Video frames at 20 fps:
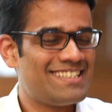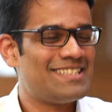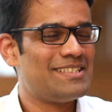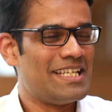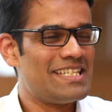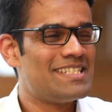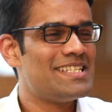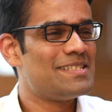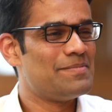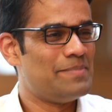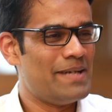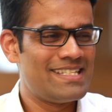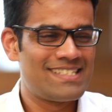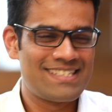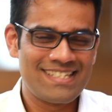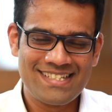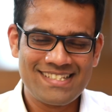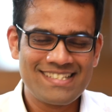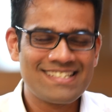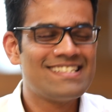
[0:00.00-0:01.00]
In a
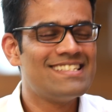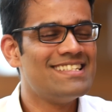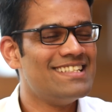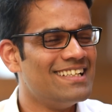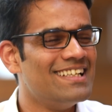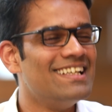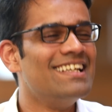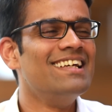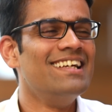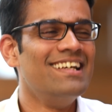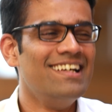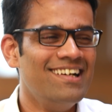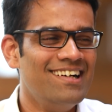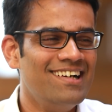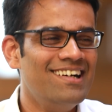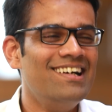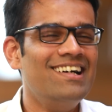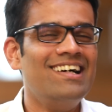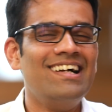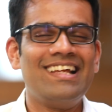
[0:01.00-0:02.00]
single classroom which is
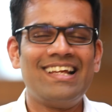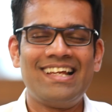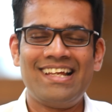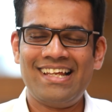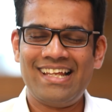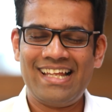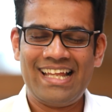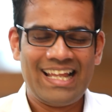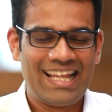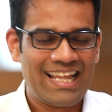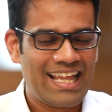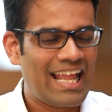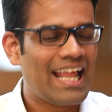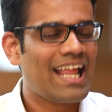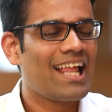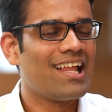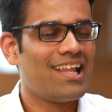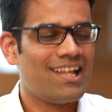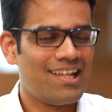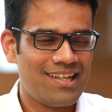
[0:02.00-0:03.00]
bigger than most flats
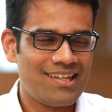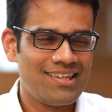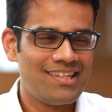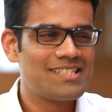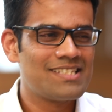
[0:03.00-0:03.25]
in Bombay.